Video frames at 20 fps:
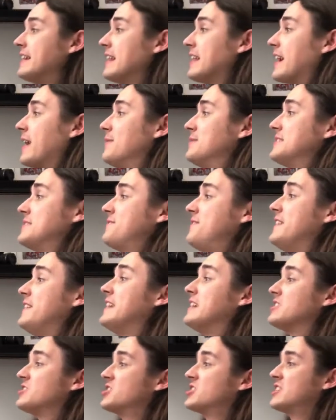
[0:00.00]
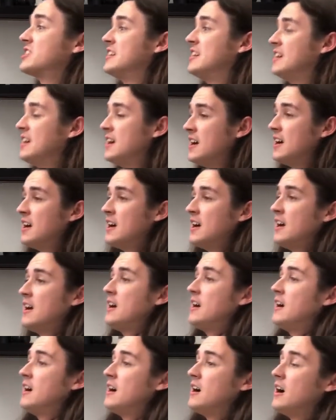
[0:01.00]
I was finished.
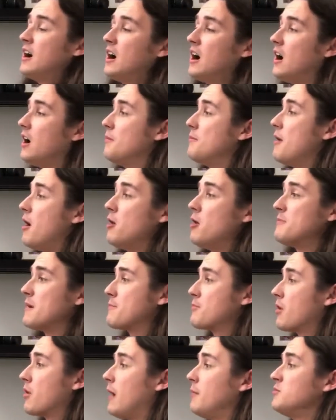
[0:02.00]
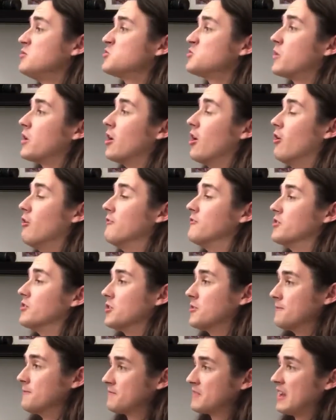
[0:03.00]
All my problems were
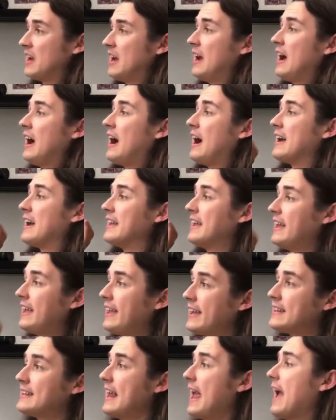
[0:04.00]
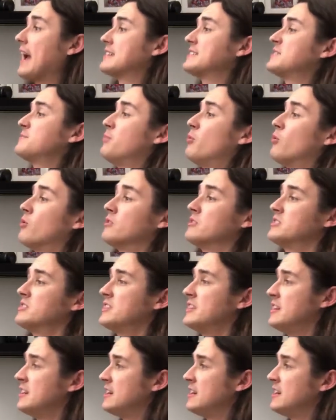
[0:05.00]
over. I hit export.